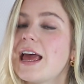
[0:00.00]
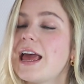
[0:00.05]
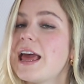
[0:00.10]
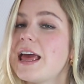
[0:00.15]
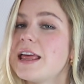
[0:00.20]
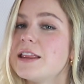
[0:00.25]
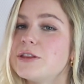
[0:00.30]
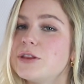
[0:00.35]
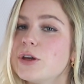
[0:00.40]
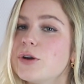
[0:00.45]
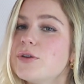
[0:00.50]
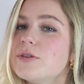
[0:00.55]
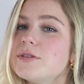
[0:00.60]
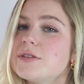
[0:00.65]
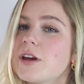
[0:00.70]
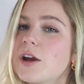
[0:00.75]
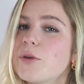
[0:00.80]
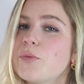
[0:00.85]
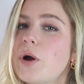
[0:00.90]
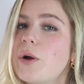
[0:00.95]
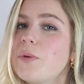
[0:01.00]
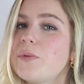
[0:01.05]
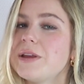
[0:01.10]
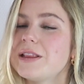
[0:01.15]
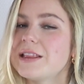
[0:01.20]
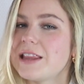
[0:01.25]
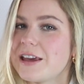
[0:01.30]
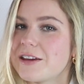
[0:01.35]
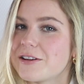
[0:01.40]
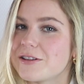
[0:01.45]
and those are what we
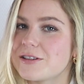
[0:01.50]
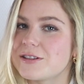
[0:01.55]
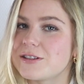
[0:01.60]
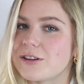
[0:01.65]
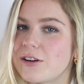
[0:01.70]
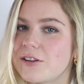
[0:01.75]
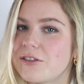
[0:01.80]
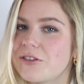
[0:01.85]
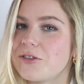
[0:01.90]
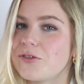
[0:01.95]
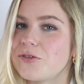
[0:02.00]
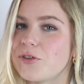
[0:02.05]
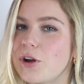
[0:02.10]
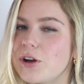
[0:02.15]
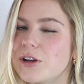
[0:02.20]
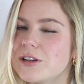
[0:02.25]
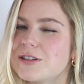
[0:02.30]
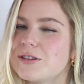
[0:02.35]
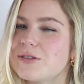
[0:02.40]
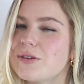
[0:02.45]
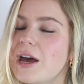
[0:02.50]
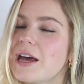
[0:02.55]
later started referring to